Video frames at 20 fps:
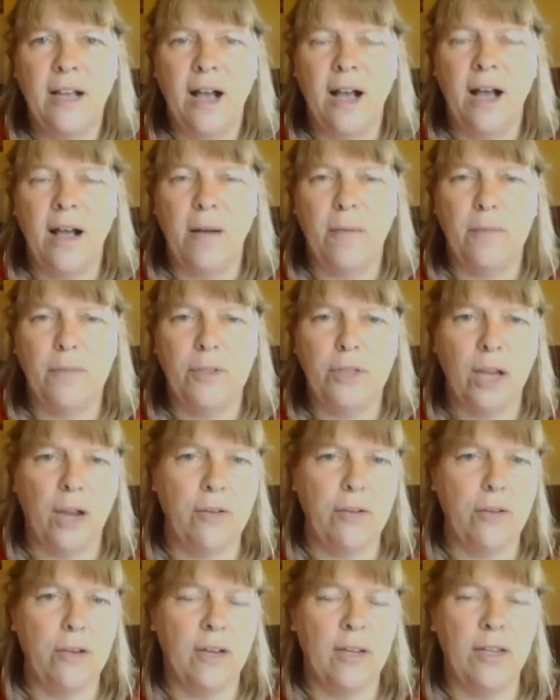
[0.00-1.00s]
Are
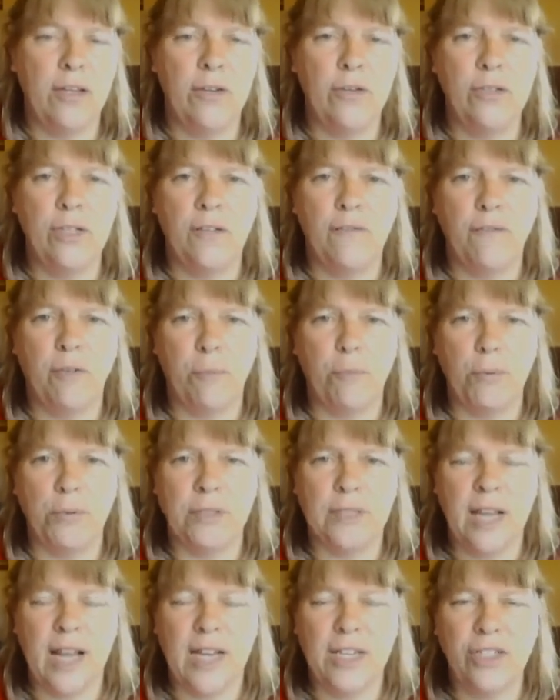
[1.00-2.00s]
you going to use it for
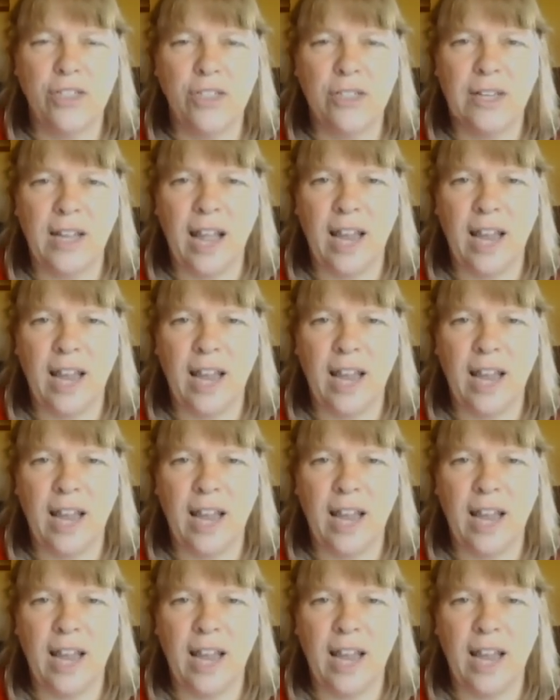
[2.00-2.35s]
protection?